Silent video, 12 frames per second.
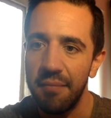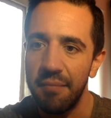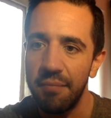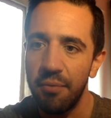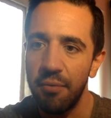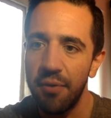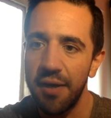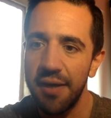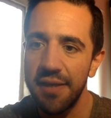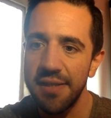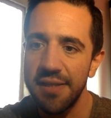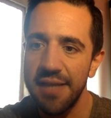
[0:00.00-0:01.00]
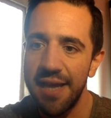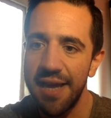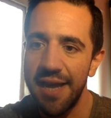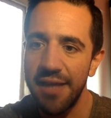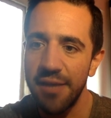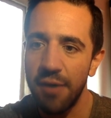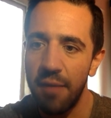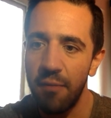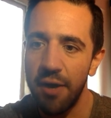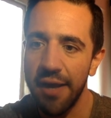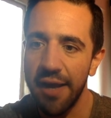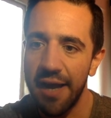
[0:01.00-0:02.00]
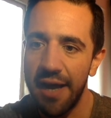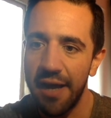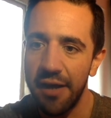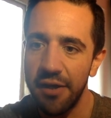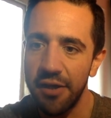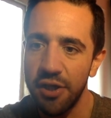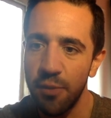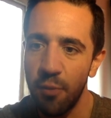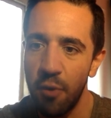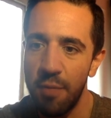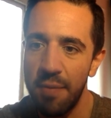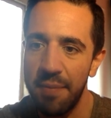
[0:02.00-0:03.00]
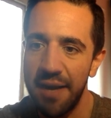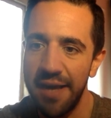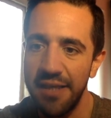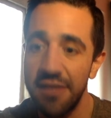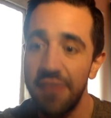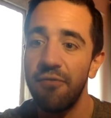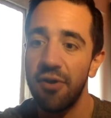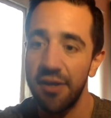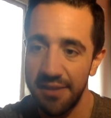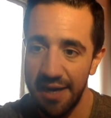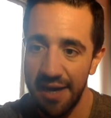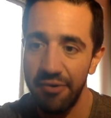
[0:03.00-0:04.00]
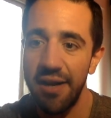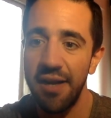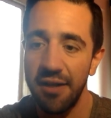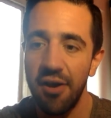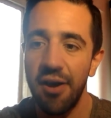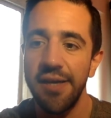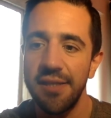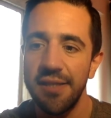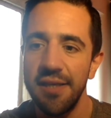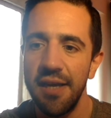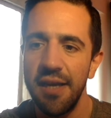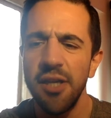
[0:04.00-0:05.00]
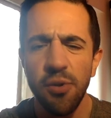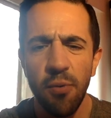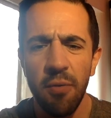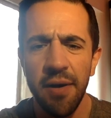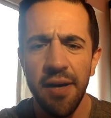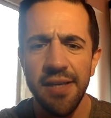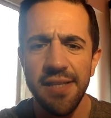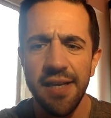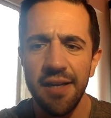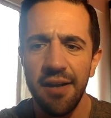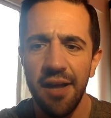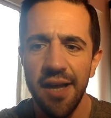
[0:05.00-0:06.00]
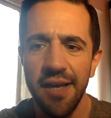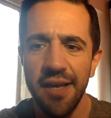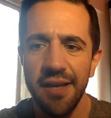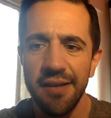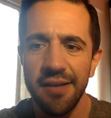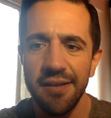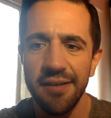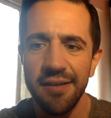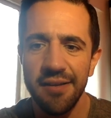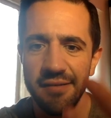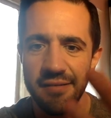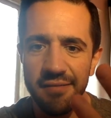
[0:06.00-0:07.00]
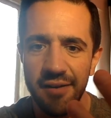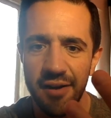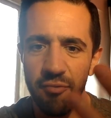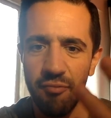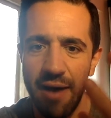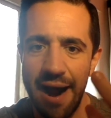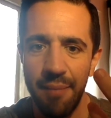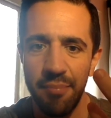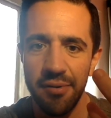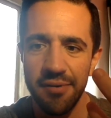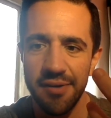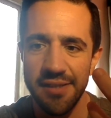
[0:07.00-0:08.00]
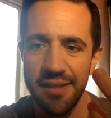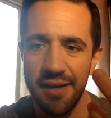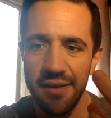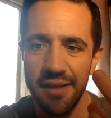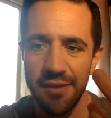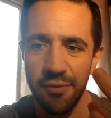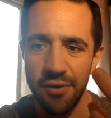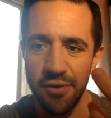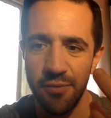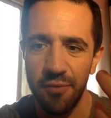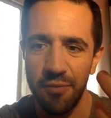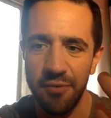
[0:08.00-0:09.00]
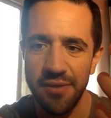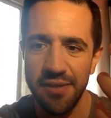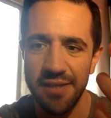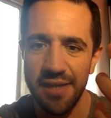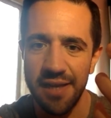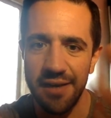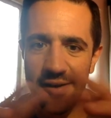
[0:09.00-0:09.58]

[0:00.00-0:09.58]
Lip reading: Paula says, I'm working at a shawarma place, voluntary. Nice. Shawarma is in like a wrap. That's what a shawarma is, isn't it?